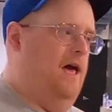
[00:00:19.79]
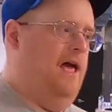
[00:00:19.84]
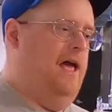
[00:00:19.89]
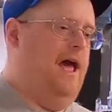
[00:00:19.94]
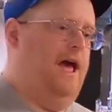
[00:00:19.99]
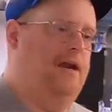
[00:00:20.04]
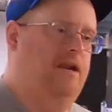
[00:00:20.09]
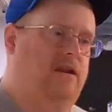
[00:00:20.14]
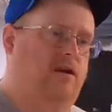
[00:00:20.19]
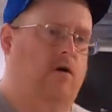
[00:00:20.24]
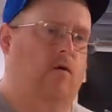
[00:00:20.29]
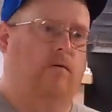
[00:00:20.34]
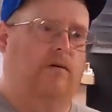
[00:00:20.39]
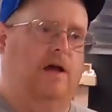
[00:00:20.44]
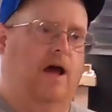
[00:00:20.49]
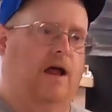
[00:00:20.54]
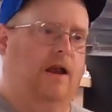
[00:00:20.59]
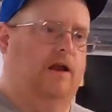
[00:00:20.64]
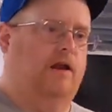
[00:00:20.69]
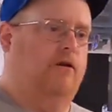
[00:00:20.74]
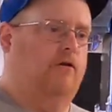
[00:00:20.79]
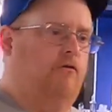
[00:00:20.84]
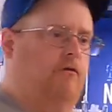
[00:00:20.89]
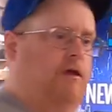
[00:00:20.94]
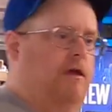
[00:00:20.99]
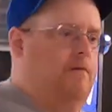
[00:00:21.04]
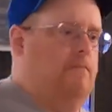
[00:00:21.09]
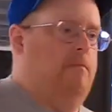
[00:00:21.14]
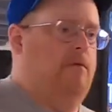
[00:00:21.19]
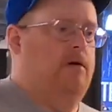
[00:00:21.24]
I had Coney Island
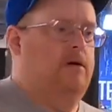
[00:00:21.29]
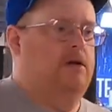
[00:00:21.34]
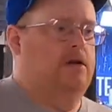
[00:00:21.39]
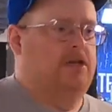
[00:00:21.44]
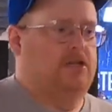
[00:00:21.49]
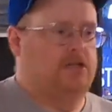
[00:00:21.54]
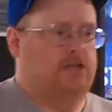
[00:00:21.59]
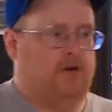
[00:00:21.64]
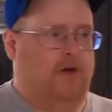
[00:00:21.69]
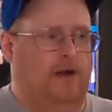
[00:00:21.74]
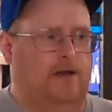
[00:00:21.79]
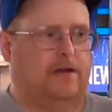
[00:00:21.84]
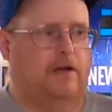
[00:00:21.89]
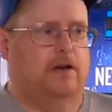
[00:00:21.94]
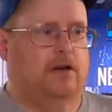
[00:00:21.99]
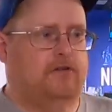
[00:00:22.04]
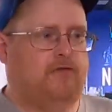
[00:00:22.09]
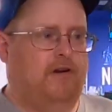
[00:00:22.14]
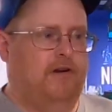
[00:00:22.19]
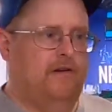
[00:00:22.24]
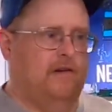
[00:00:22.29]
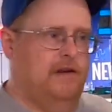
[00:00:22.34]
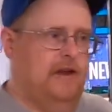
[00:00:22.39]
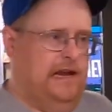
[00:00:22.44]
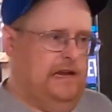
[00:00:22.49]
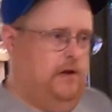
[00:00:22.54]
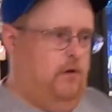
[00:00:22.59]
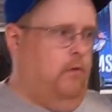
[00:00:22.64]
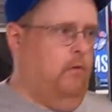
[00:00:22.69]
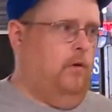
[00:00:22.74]
Cream, so I had to try to
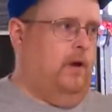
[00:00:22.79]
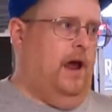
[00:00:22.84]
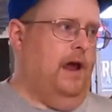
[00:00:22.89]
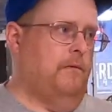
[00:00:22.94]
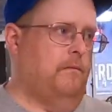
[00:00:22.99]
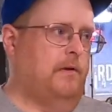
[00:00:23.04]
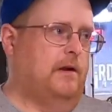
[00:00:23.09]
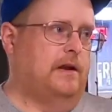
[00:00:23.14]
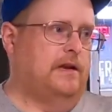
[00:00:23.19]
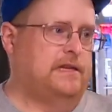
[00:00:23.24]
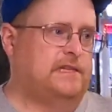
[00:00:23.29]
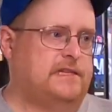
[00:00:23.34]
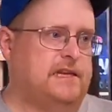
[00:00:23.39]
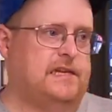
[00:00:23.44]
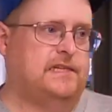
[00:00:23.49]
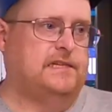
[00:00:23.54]
get the whole line one of these